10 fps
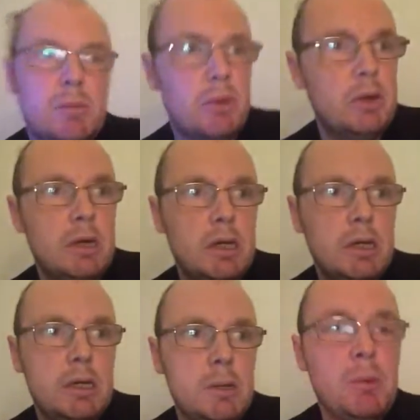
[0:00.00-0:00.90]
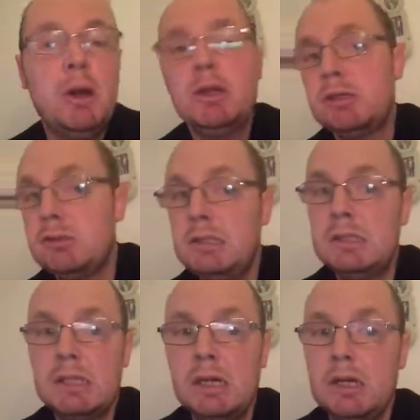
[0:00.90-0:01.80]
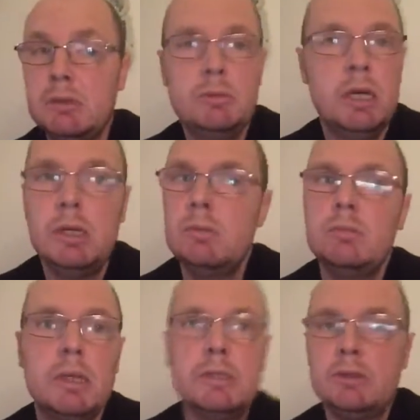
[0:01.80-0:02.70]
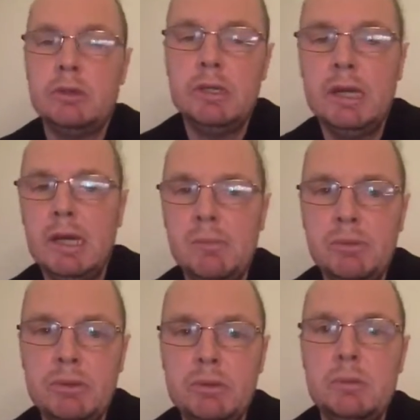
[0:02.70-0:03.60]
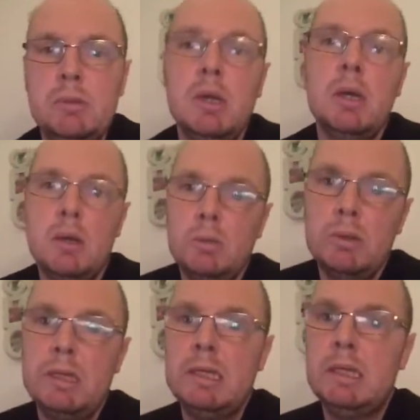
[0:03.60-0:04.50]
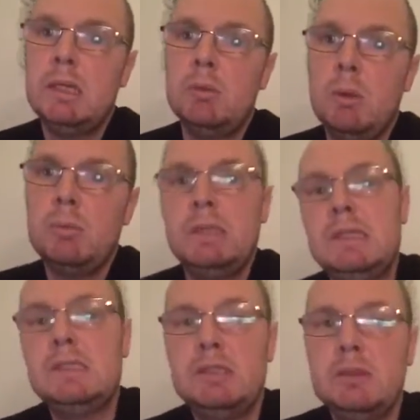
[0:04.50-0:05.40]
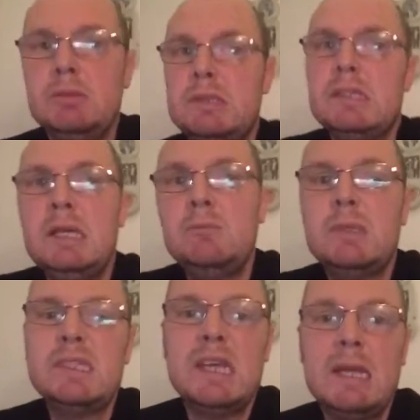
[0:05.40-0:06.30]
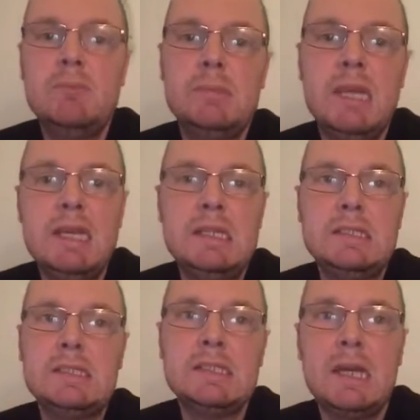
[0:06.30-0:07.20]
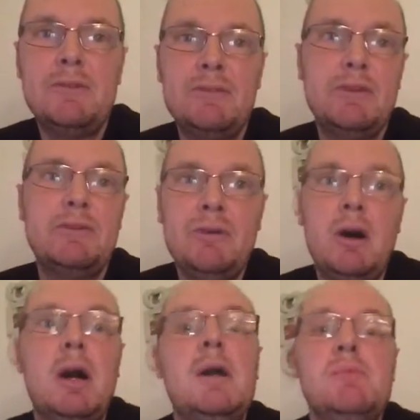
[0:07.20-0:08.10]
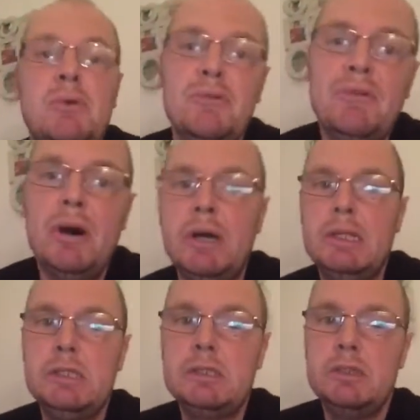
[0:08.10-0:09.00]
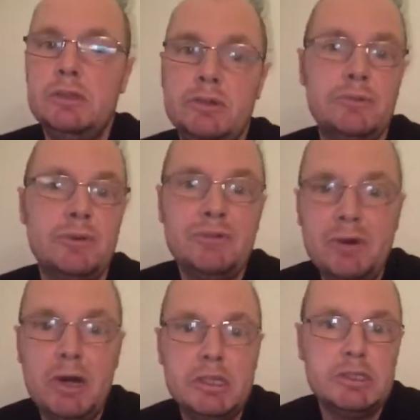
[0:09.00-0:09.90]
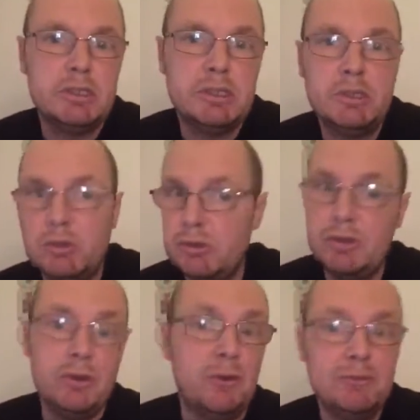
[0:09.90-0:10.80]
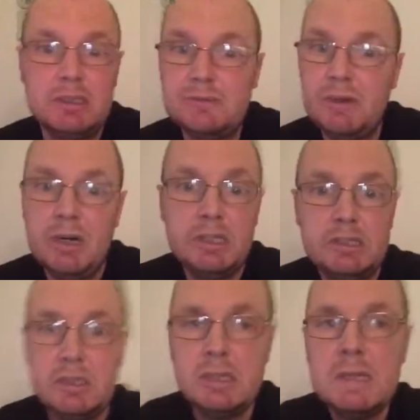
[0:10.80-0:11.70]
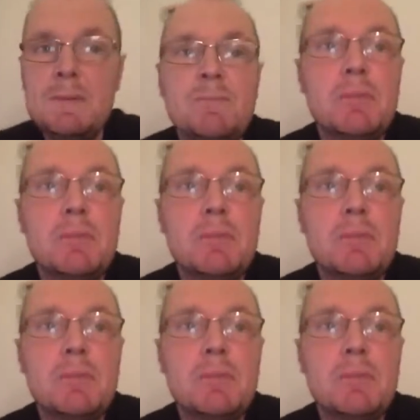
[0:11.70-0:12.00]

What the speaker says: But Apollo Creed's like, no, that's not going to happen. What we need to do is keep the same date set for the fight, but find another fighter or a novice fighter.